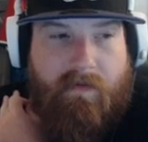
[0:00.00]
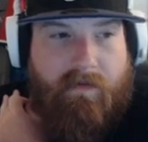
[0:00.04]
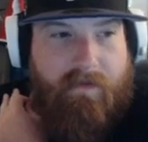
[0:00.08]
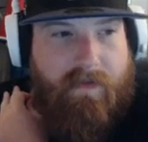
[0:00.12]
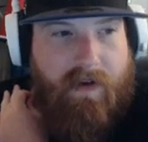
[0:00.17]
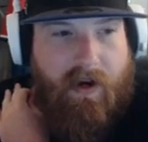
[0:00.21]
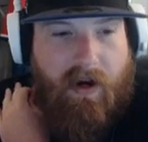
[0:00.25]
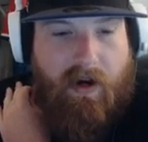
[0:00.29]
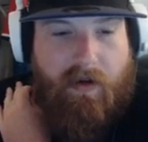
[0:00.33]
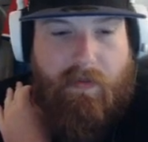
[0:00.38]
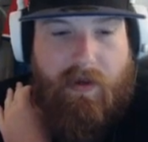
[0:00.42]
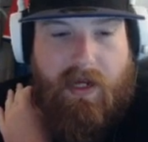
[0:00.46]

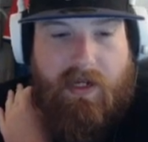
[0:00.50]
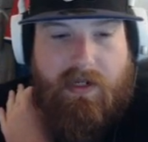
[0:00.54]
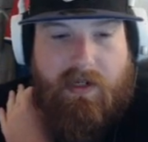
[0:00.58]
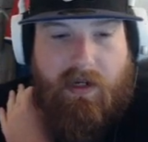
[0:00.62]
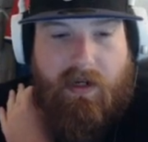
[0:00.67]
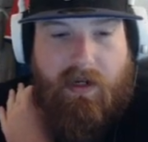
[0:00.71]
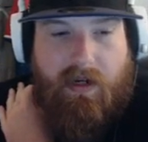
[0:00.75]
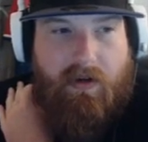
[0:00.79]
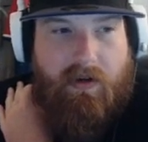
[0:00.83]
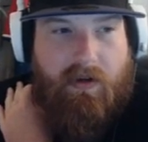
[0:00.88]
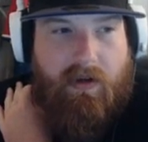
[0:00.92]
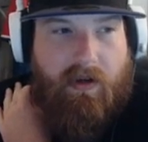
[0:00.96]
Very
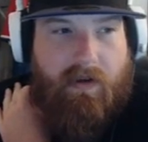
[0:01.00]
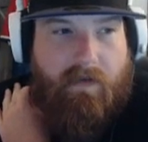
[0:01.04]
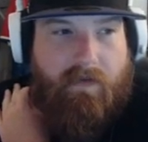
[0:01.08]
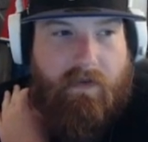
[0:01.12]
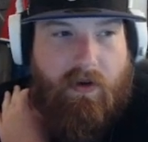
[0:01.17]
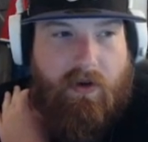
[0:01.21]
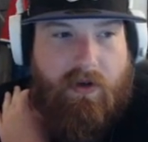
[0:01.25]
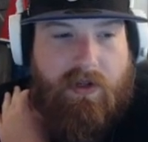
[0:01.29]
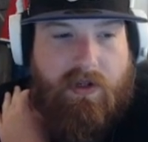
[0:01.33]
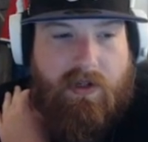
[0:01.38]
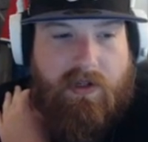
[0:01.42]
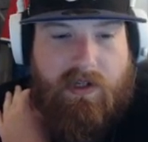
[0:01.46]
basic here, of
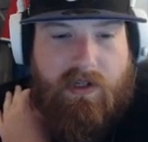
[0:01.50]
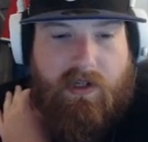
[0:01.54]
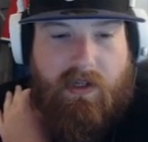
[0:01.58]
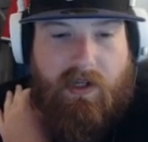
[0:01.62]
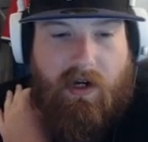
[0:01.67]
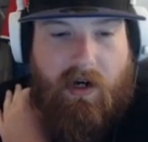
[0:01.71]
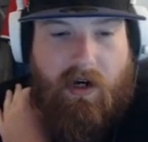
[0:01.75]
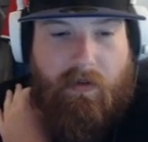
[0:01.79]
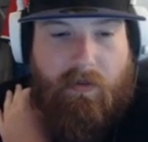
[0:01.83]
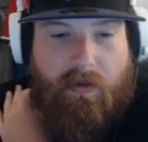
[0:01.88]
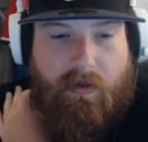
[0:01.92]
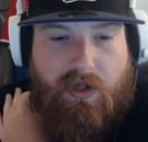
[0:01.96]
course, is in
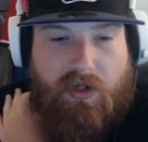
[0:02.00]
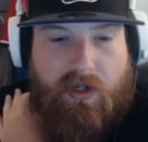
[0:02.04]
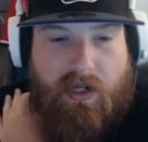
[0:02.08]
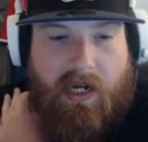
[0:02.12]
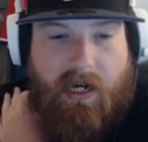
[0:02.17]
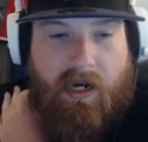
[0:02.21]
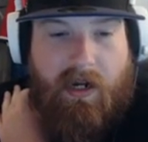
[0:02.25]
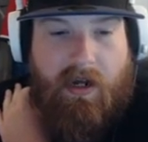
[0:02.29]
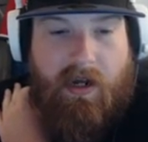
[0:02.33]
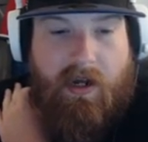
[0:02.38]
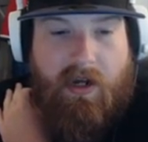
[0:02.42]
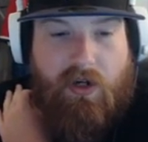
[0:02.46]
the armor
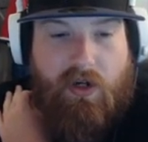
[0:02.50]
slot.